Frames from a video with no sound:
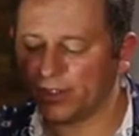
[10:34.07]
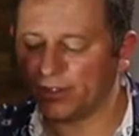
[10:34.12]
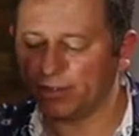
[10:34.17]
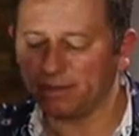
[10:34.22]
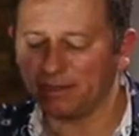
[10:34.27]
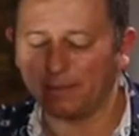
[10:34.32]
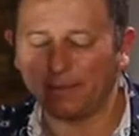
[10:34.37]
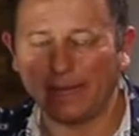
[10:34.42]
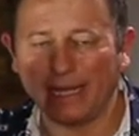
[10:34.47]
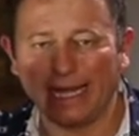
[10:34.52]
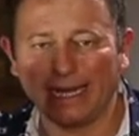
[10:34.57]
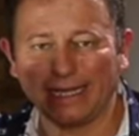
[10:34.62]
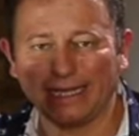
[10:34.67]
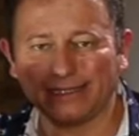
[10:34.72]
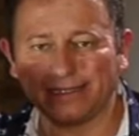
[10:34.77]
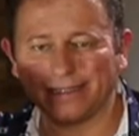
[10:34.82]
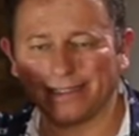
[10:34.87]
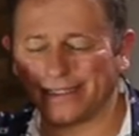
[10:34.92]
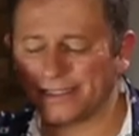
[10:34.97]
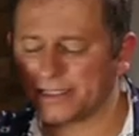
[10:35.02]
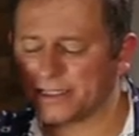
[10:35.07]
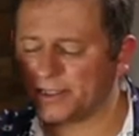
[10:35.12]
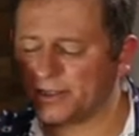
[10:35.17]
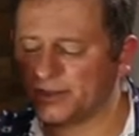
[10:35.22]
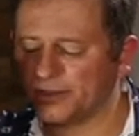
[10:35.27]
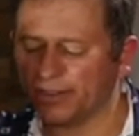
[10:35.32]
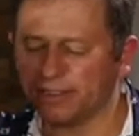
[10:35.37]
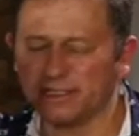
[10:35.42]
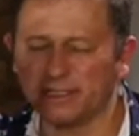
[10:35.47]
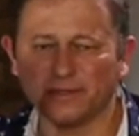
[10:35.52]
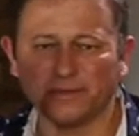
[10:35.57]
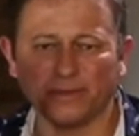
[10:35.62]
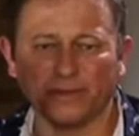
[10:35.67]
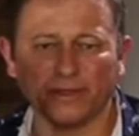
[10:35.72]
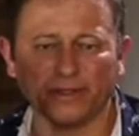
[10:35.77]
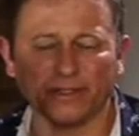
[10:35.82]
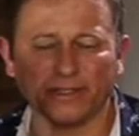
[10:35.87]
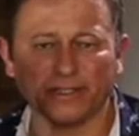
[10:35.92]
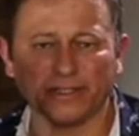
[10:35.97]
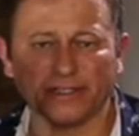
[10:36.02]
on the palate, it's got the
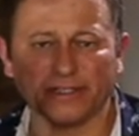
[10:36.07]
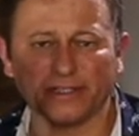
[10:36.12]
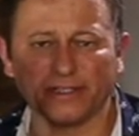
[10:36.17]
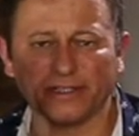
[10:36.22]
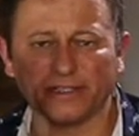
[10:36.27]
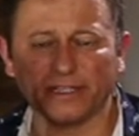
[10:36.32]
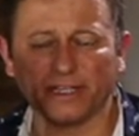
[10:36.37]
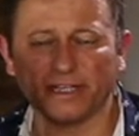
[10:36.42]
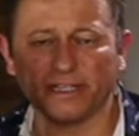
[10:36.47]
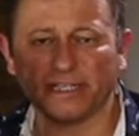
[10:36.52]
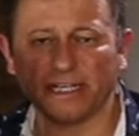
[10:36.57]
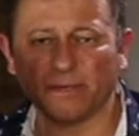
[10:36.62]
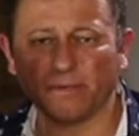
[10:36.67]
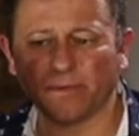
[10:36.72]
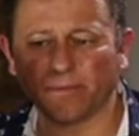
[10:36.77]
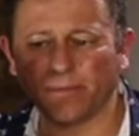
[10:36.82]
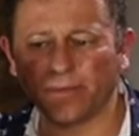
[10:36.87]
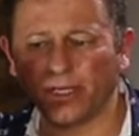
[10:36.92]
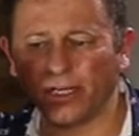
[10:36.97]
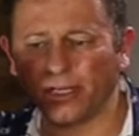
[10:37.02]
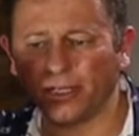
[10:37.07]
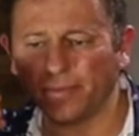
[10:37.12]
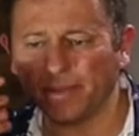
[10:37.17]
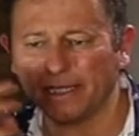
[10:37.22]
smoothness you associate with Merlot,